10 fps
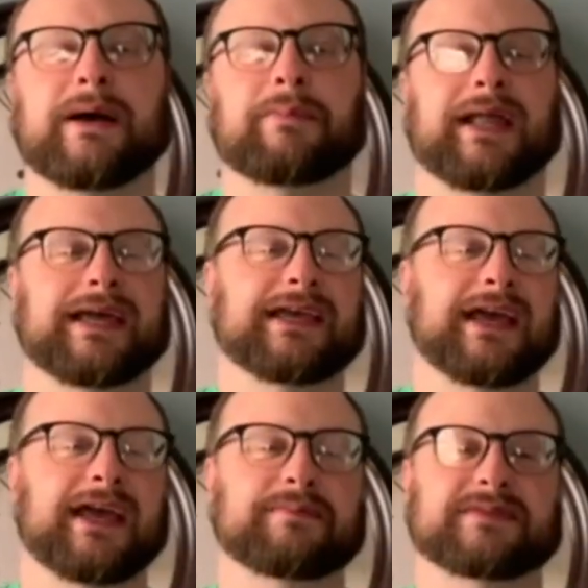playing
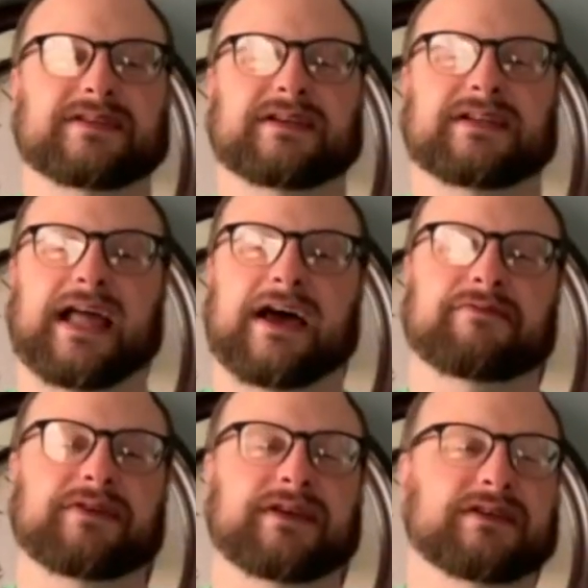games,
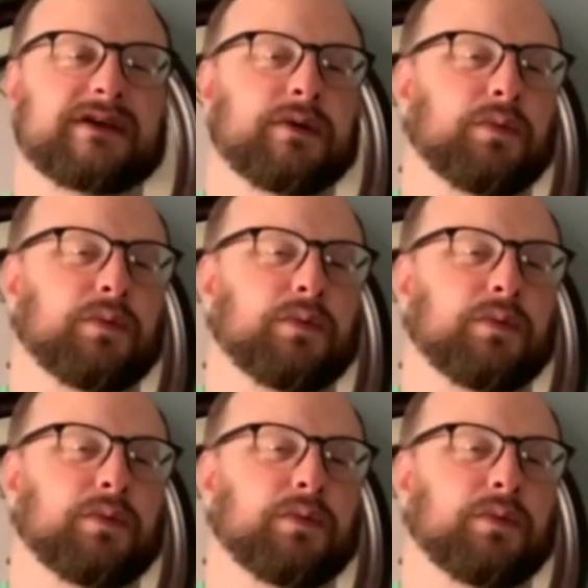laughing,